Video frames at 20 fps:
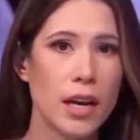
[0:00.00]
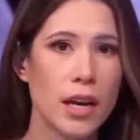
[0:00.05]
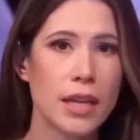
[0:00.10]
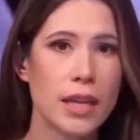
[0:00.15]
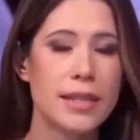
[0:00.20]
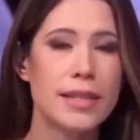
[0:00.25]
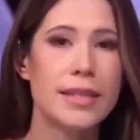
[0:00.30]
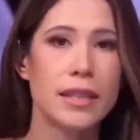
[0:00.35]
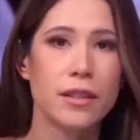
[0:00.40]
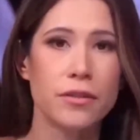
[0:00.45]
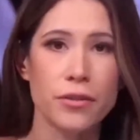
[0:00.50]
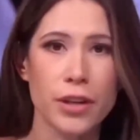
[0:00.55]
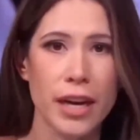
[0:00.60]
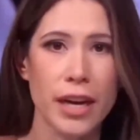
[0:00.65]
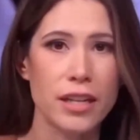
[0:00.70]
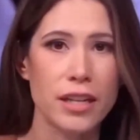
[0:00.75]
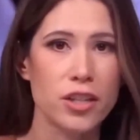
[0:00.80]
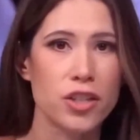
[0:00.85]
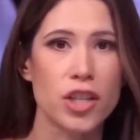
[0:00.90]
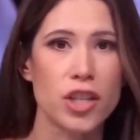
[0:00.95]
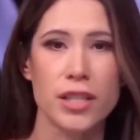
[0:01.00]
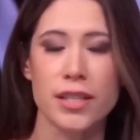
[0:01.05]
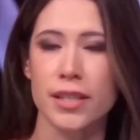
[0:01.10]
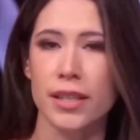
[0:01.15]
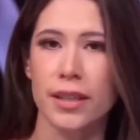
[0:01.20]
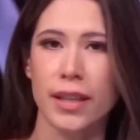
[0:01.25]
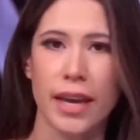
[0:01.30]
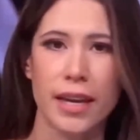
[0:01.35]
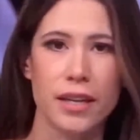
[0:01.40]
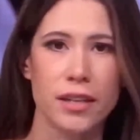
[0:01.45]
And Silvergate is just
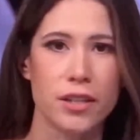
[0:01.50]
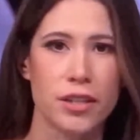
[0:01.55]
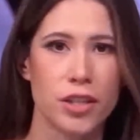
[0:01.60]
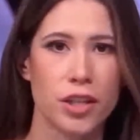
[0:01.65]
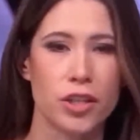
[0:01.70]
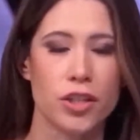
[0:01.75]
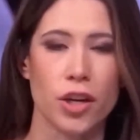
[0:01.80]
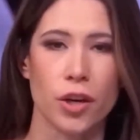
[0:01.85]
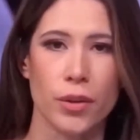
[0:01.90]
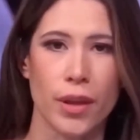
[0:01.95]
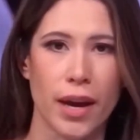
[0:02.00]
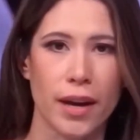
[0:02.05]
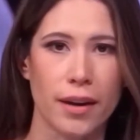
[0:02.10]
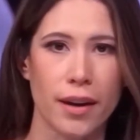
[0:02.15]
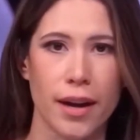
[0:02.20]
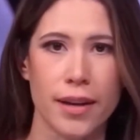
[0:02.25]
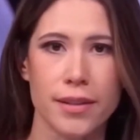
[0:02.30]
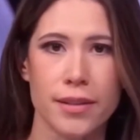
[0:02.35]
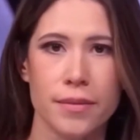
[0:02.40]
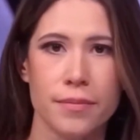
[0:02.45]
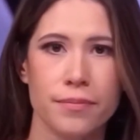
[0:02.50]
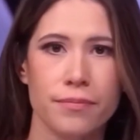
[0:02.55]
the latest to show that, guys.